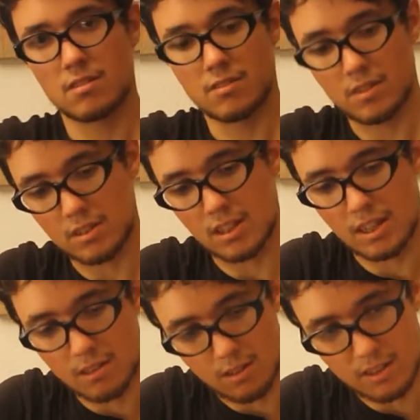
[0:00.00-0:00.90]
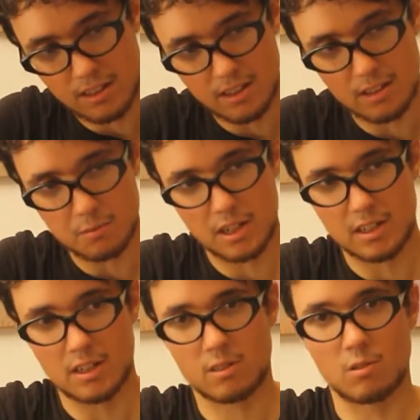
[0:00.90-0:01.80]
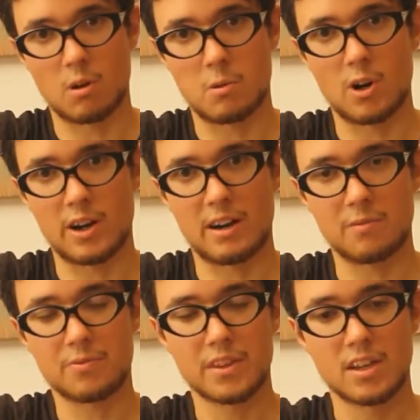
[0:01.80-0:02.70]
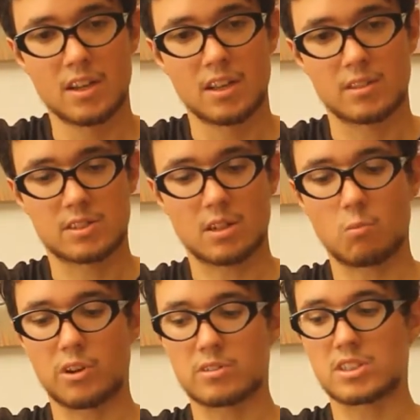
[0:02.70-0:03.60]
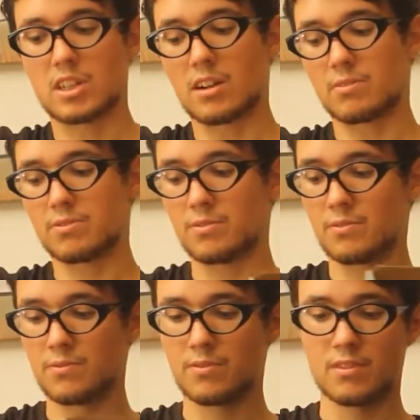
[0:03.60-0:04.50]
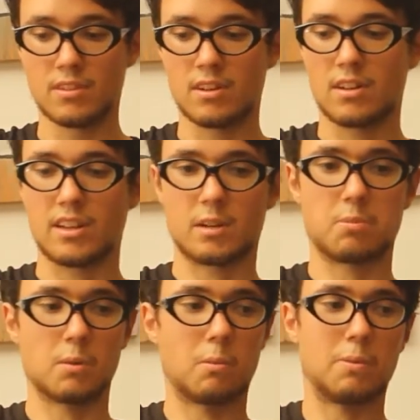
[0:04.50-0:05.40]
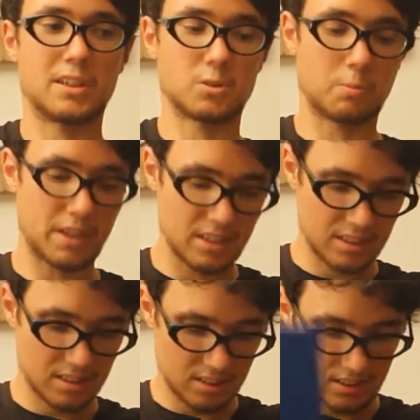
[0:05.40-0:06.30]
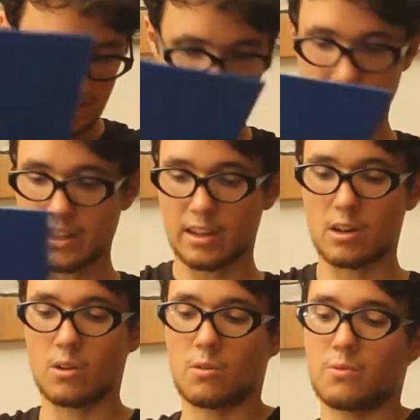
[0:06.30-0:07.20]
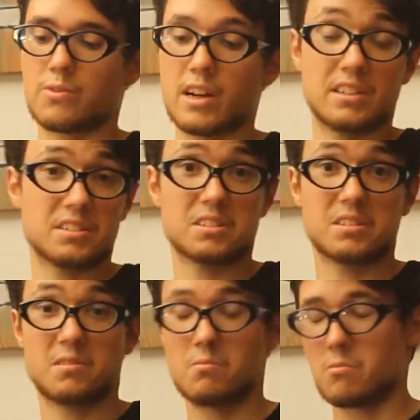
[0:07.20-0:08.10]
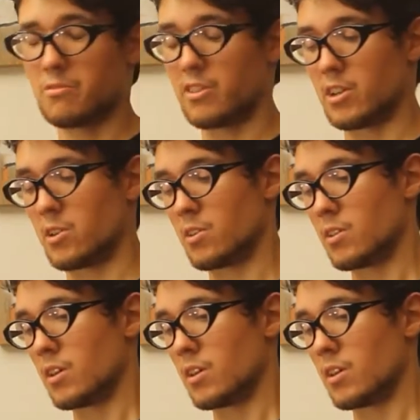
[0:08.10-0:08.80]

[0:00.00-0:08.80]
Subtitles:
You can take a look in there. I'm not going to throw them all out. There's some weird stuff, like a purple puzzle piece and a Lego Friends figure.